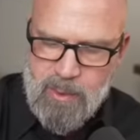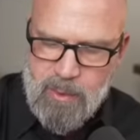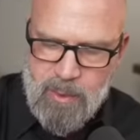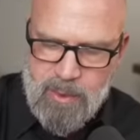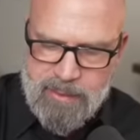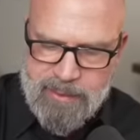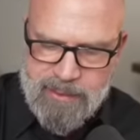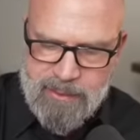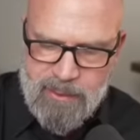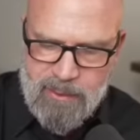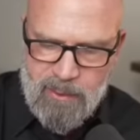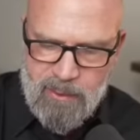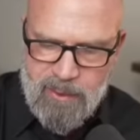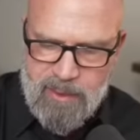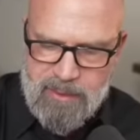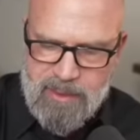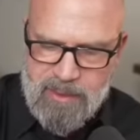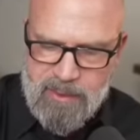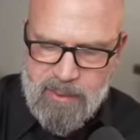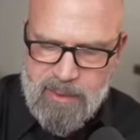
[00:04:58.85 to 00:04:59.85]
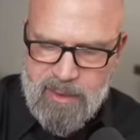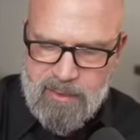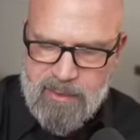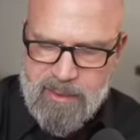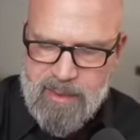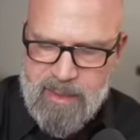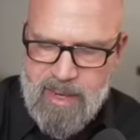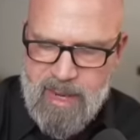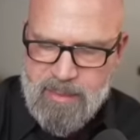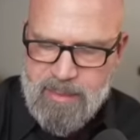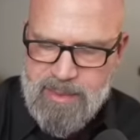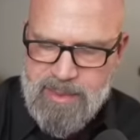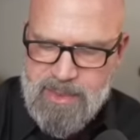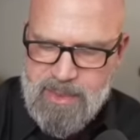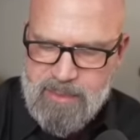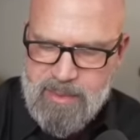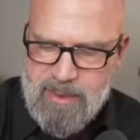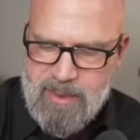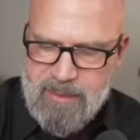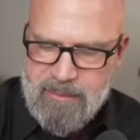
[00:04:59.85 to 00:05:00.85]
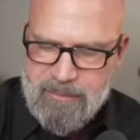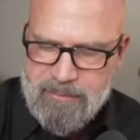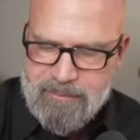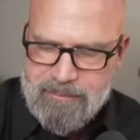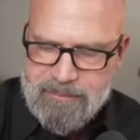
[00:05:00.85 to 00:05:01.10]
woman or women, whatever that happens to be.